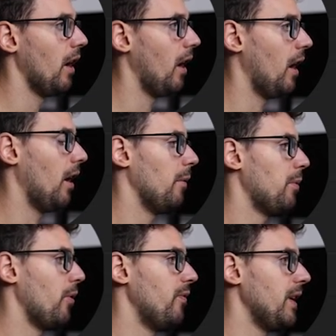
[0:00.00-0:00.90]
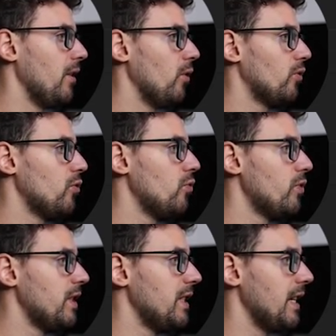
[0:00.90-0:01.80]
Uh, per video, two
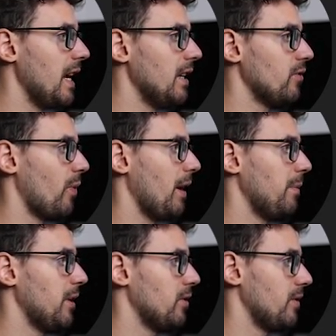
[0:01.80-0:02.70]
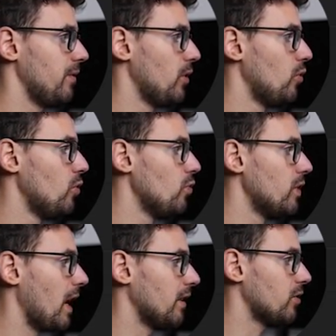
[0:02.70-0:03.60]
CTAs, right? Because if you use
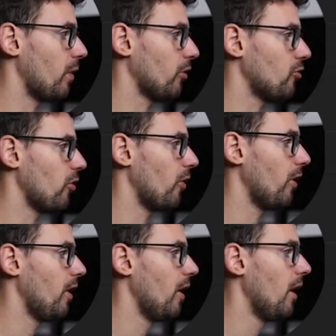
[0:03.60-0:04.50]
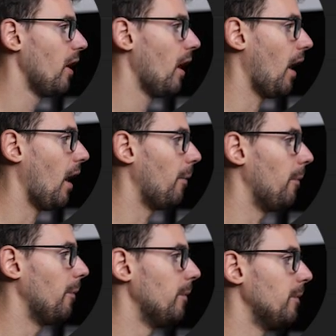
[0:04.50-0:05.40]
that structure,
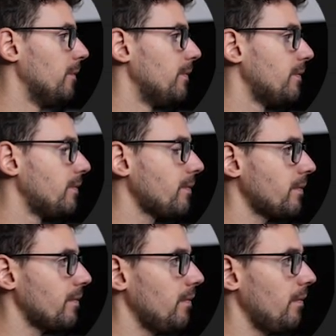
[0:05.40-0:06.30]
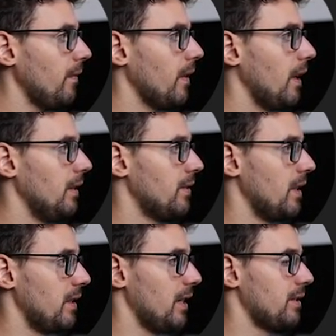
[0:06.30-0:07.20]
um, is
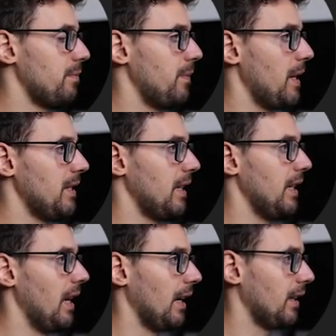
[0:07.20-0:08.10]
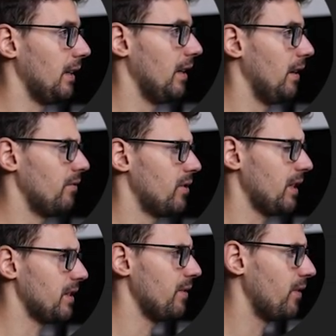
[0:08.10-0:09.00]
that that's basically like uh,
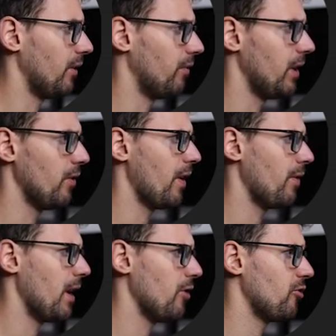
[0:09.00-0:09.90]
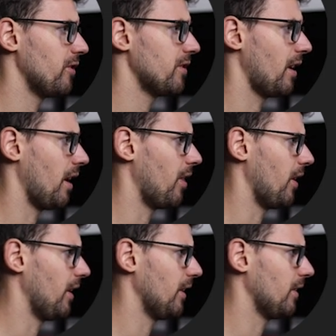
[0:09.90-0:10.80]
six different video variations, I
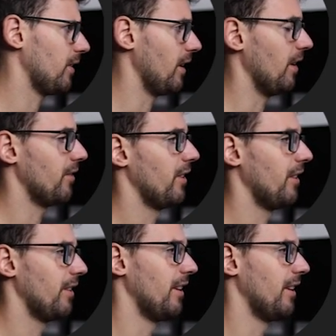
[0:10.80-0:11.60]
think. Yes.